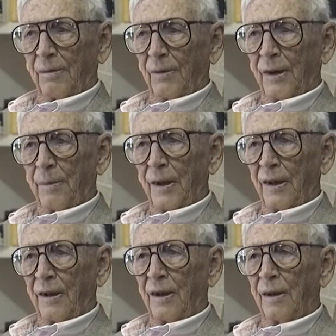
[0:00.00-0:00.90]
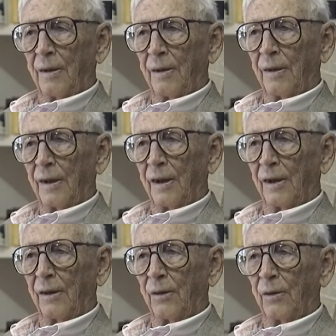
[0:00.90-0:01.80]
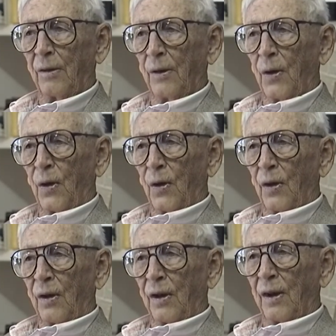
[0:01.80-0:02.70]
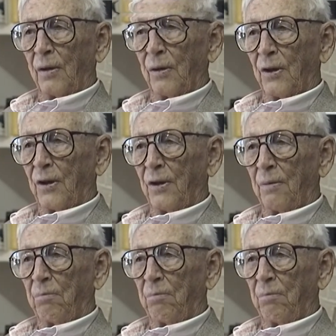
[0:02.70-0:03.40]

limited, and it was